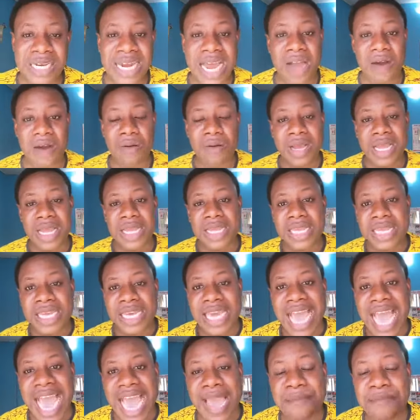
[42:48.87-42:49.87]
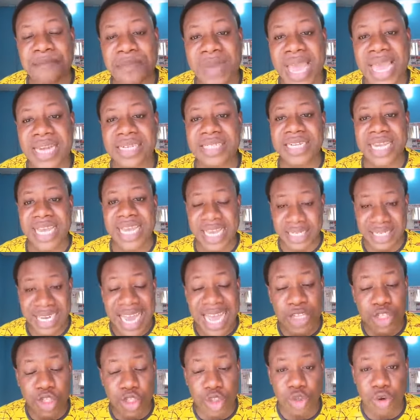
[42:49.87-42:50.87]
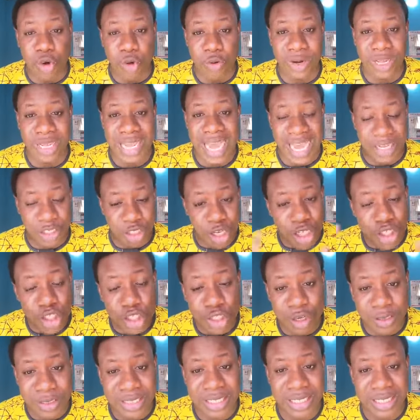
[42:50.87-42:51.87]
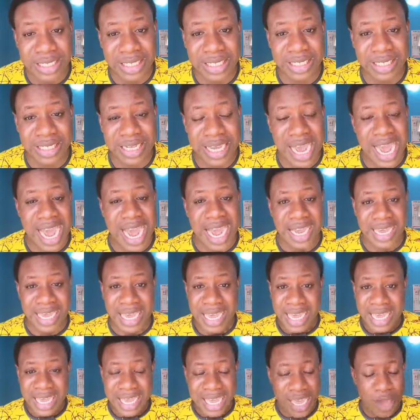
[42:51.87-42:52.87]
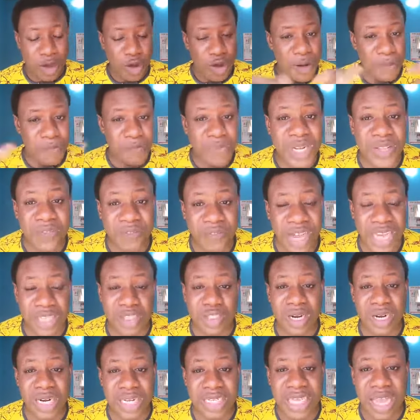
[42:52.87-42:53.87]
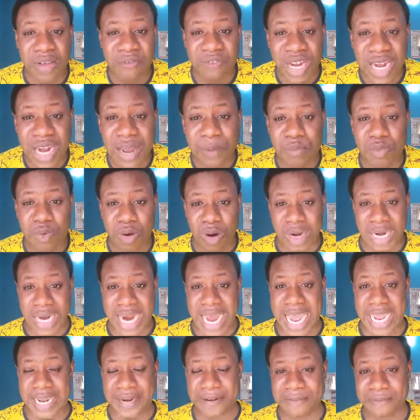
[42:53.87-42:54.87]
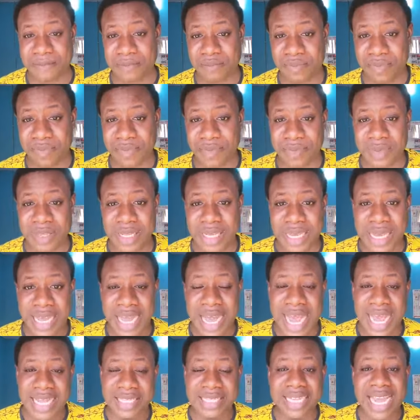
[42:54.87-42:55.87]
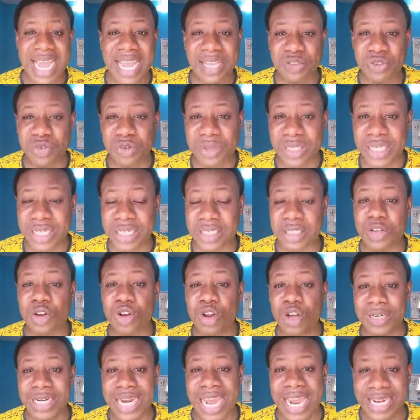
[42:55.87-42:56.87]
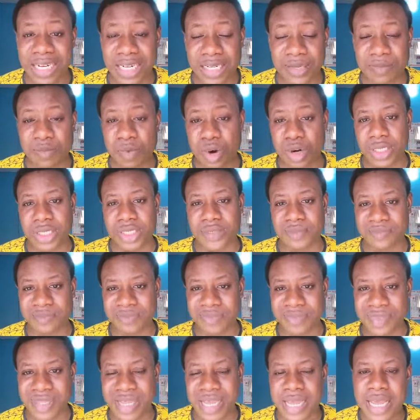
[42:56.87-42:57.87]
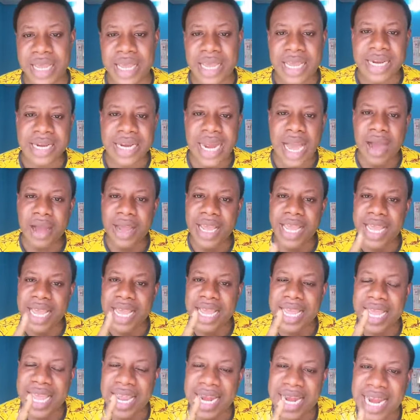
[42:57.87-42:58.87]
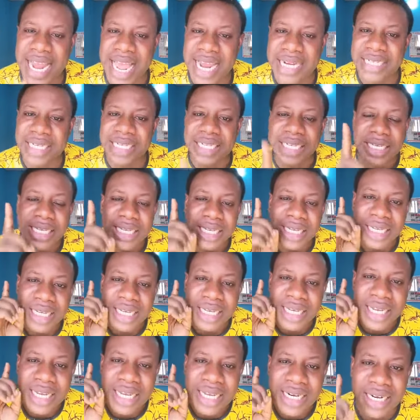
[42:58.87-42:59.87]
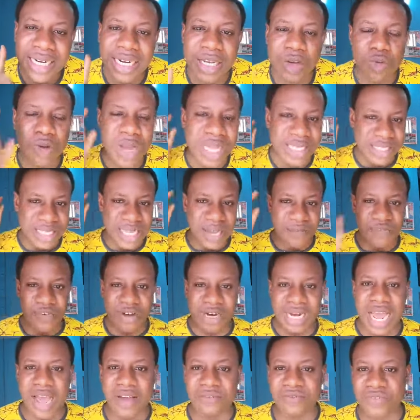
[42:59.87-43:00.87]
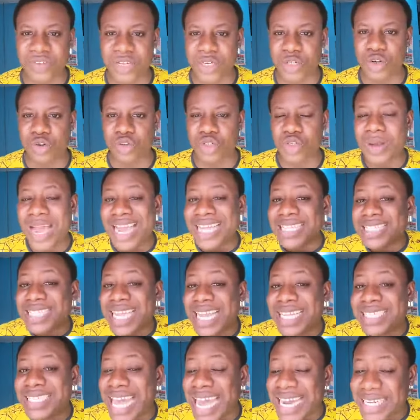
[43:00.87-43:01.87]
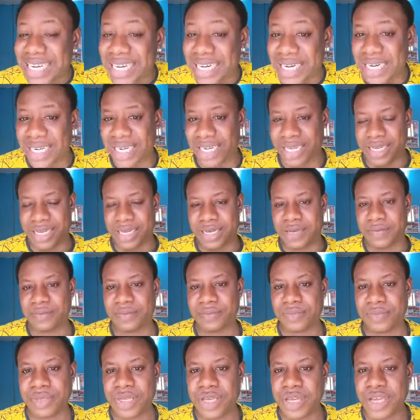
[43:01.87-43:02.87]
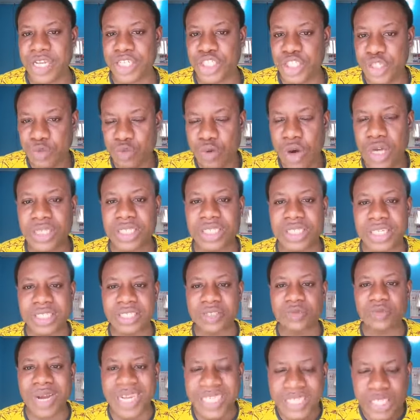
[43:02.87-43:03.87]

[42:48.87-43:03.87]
Now, I made that story, I just shortened it. A complete version is available online. I titled it, Lord, I Need Money. Now, a lady requested for that video, so I sent her the link. She watched it.